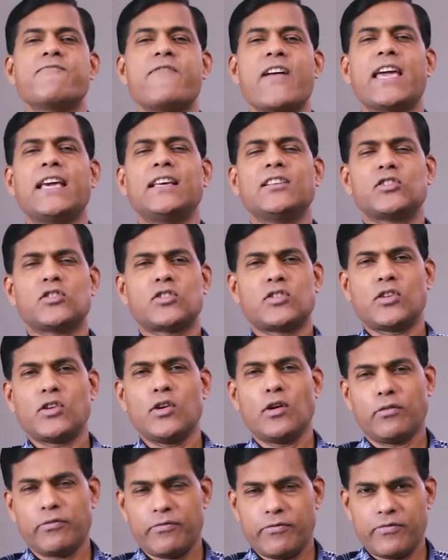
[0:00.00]
Face
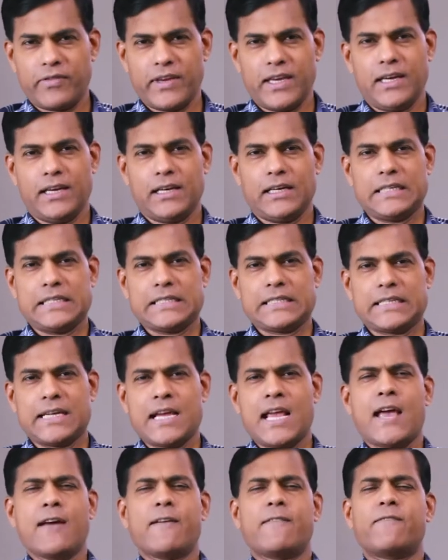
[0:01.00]
your fears.
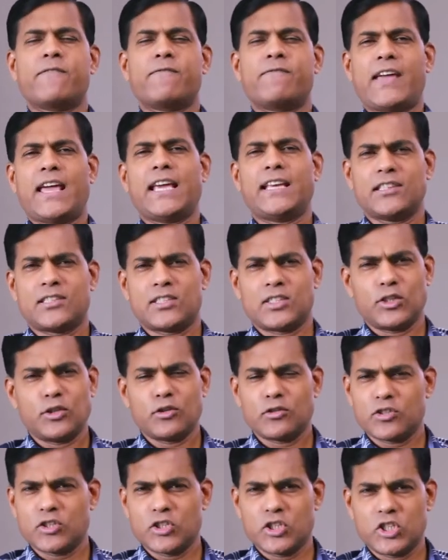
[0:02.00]
Face
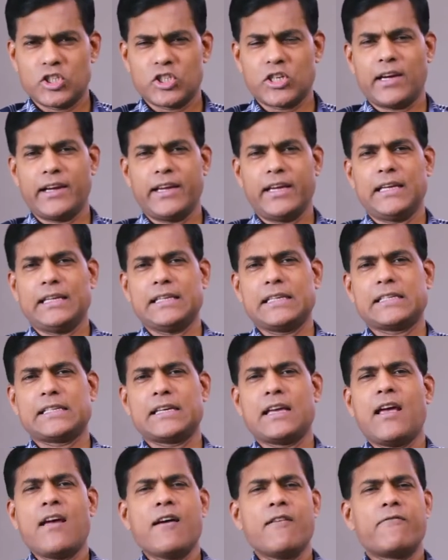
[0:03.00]
your
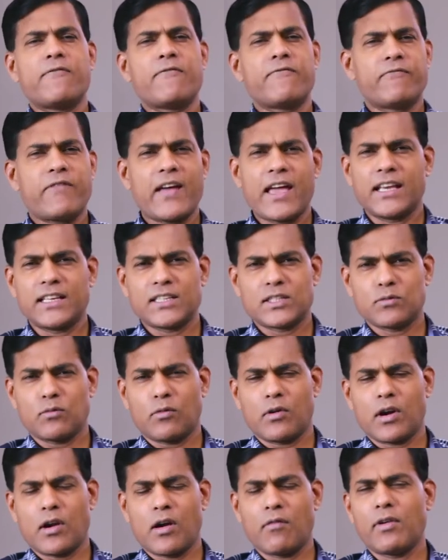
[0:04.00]
giant. Face
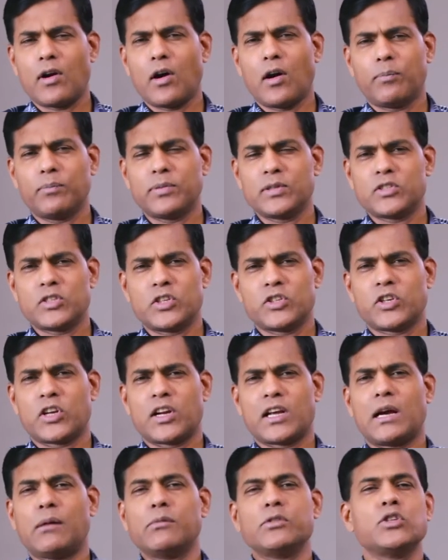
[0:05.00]
whatever
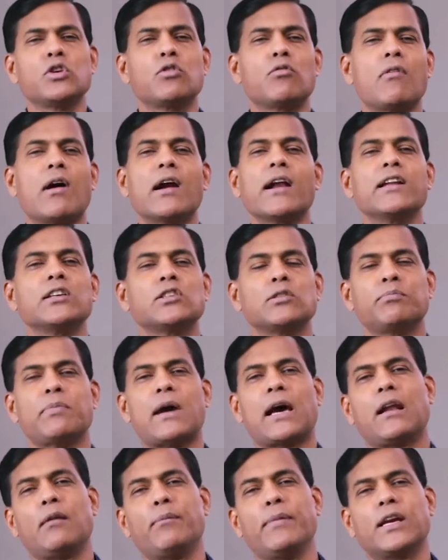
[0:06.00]
opposition comes. You run into
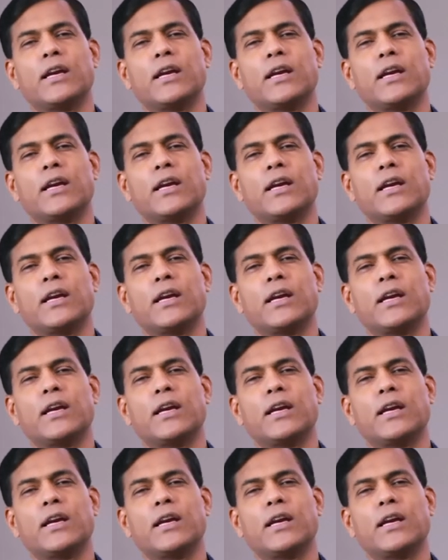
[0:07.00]
battle